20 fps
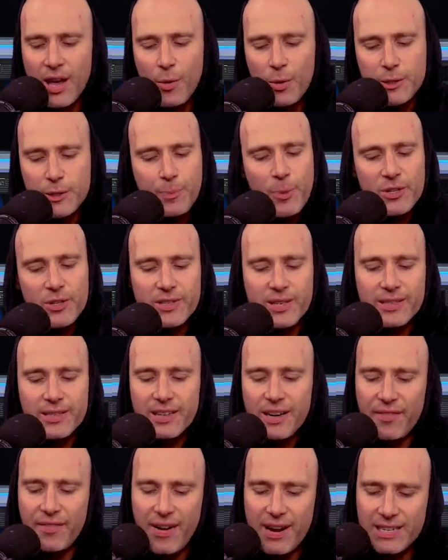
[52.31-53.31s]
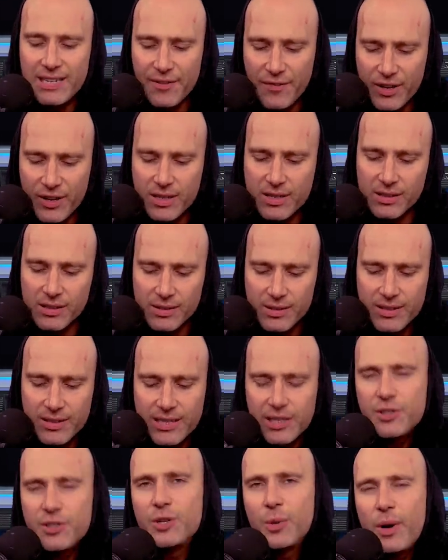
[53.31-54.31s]
which puts us in a very difficult
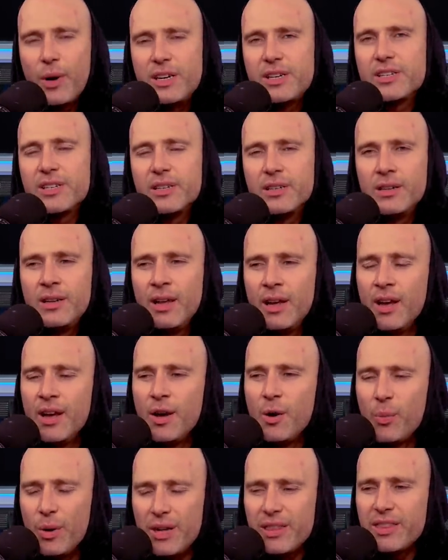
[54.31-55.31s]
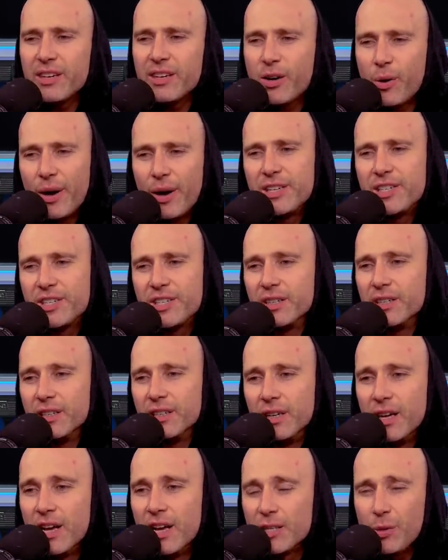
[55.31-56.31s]
situation with the
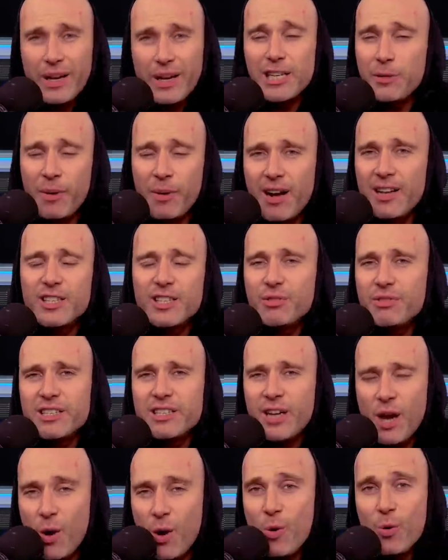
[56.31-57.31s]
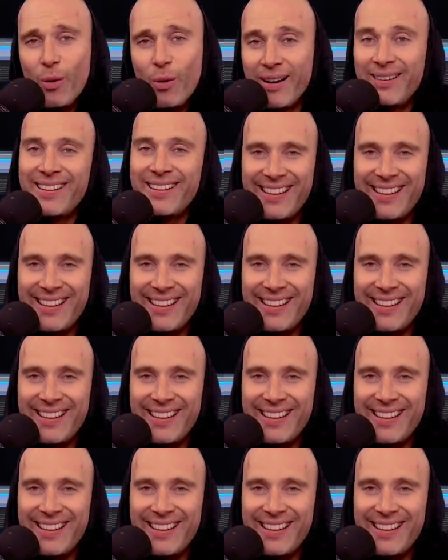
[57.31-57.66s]
question. So I guess my answer is no.